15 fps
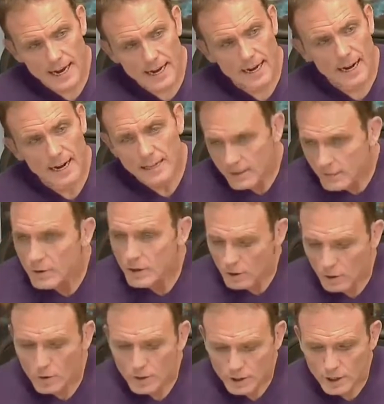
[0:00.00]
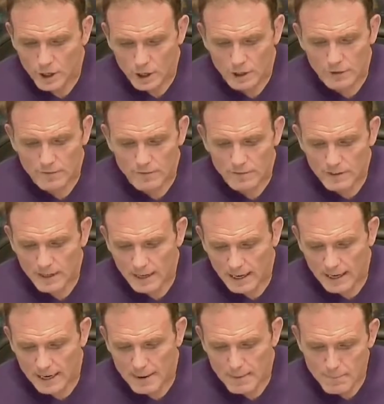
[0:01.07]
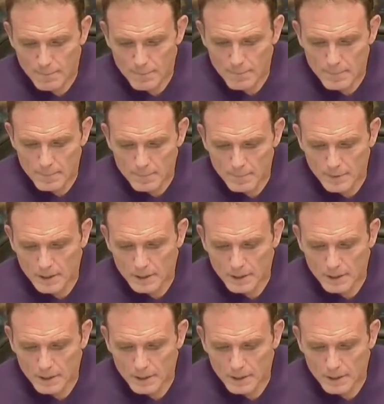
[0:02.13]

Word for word: Uh, I think we're along the curve. Um,